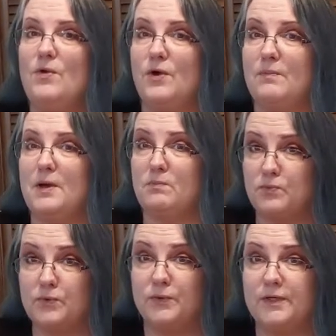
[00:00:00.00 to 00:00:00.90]
you could be a
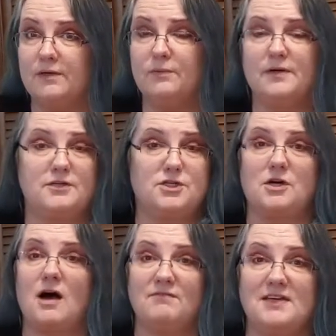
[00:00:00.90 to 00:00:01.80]
brewer,
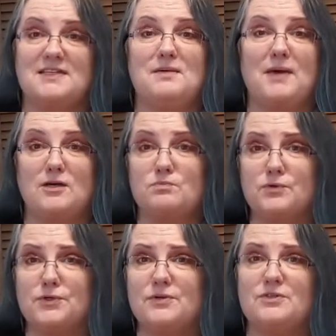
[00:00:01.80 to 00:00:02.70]
which obviously makes
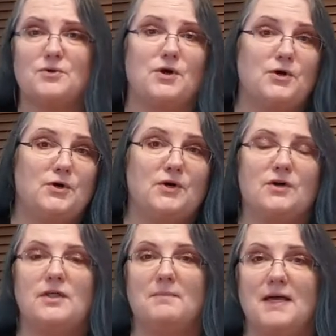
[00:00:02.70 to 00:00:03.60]
brews, or a
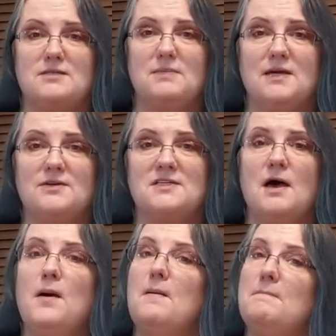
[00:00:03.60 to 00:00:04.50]
cook that makes meals.
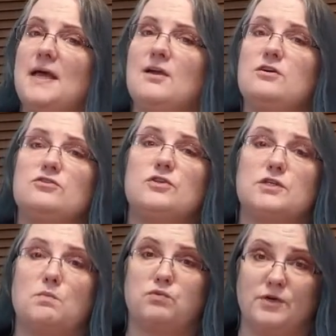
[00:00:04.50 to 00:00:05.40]
My character
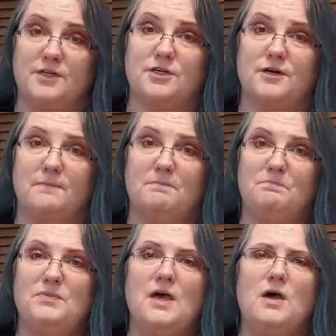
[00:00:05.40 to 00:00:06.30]
is a printer.
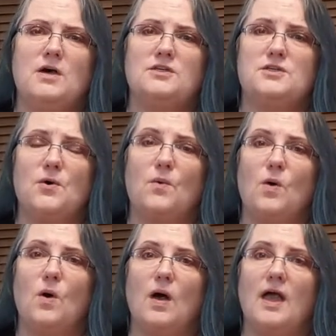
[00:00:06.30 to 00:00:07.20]

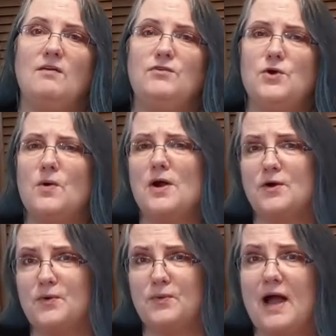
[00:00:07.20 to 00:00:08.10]
So if you are
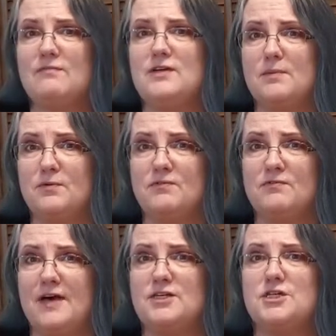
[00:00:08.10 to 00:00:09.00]
a crafting
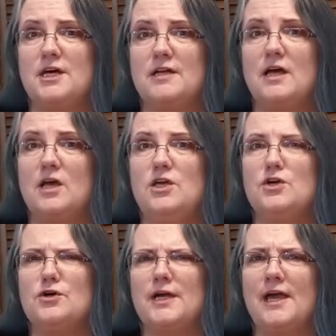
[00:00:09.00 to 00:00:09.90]
profession,
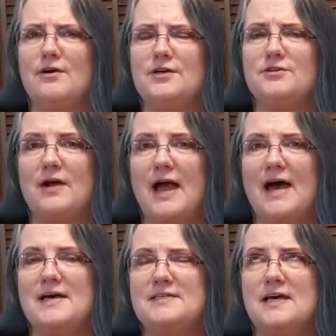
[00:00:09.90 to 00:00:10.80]
your character
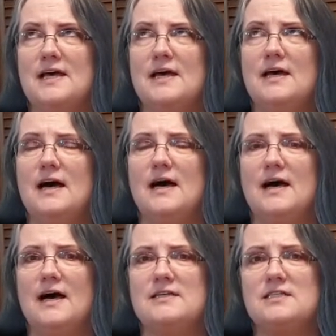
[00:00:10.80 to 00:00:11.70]
has
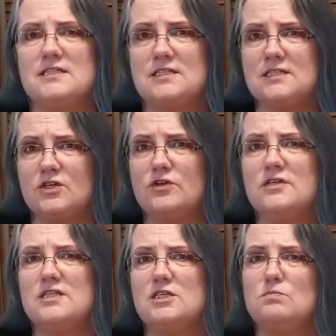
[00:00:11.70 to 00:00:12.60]
uh, a
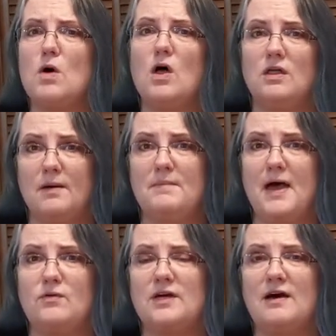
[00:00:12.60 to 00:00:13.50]
certain small
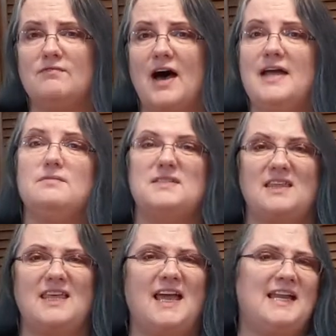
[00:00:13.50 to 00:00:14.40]
amount of items
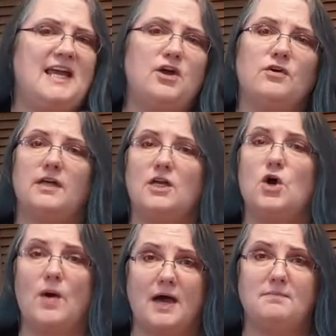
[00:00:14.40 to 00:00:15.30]
that they inherently
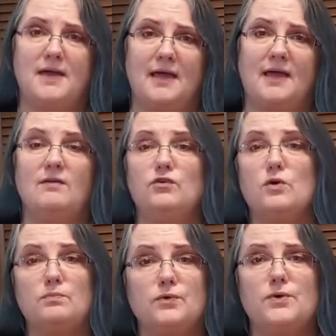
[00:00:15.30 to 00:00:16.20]
know how to make. If
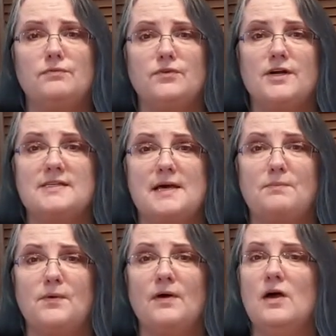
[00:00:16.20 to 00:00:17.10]
you're a brewer, for
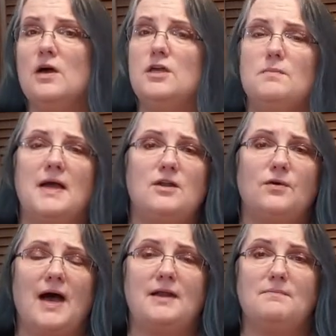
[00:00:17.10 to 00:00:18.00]
example, you might
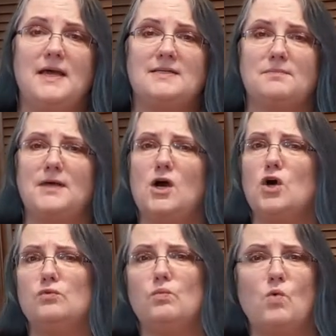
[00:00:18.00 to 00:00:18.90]
know how to make something
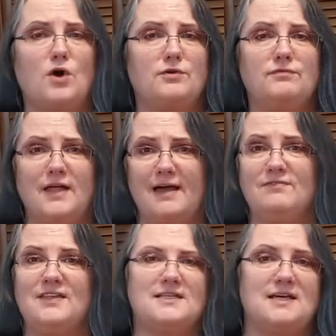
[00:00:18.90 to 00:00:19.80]
called water of
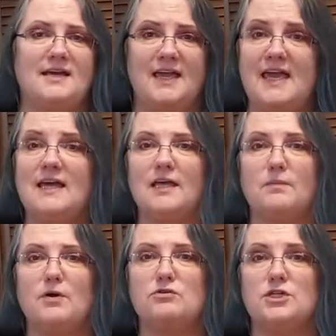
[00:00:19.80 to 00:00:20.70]
life, that's a
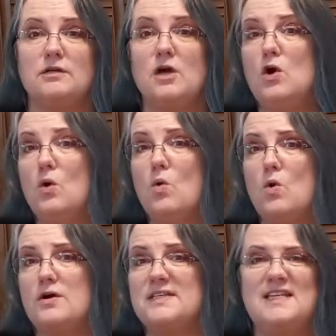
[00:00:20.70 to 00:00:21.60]
healing potion,
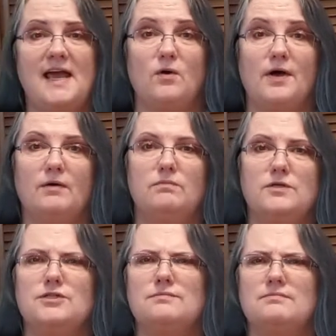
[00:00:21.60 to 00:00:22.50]
or snake oil,
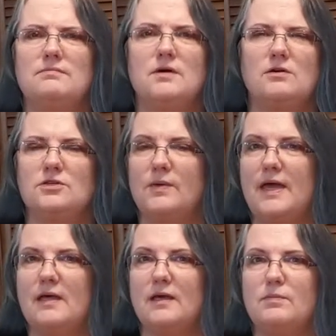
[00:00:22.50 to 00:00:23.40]
which is also a
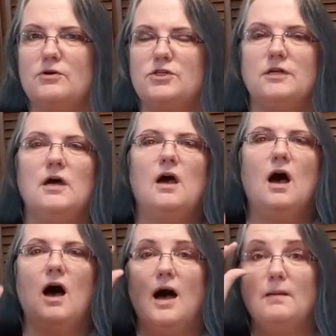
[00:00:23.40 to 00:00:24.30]
healing potion.
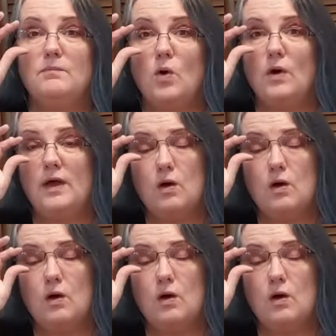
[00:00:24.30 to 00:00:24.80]
Um,